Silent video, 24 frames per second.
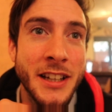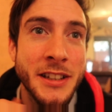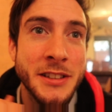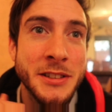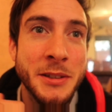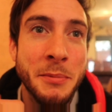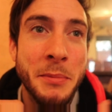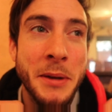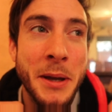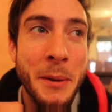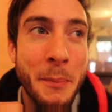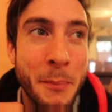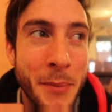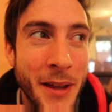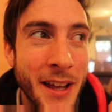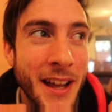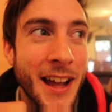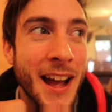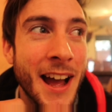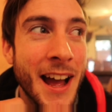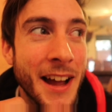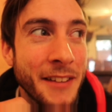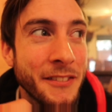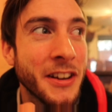I used to be a
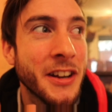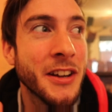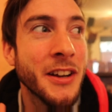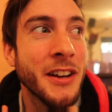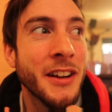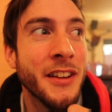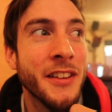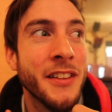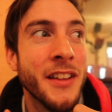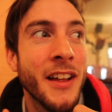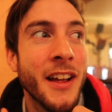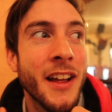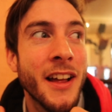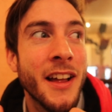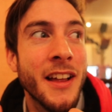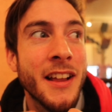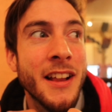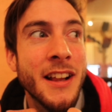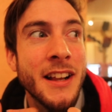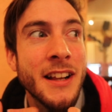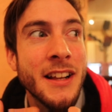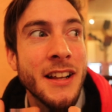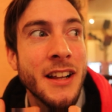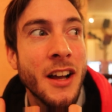big advocate
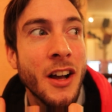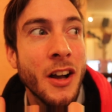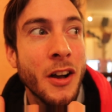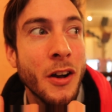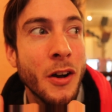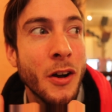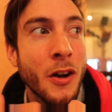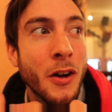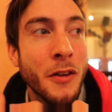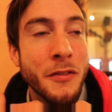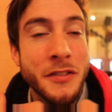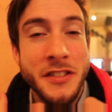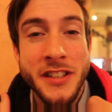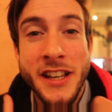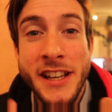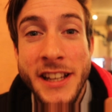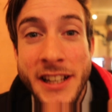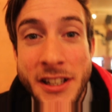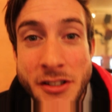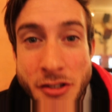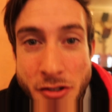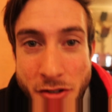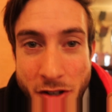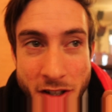of
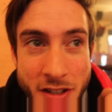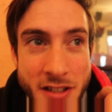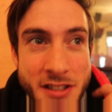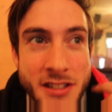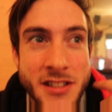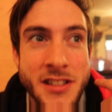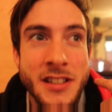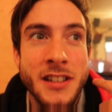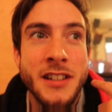taking drugs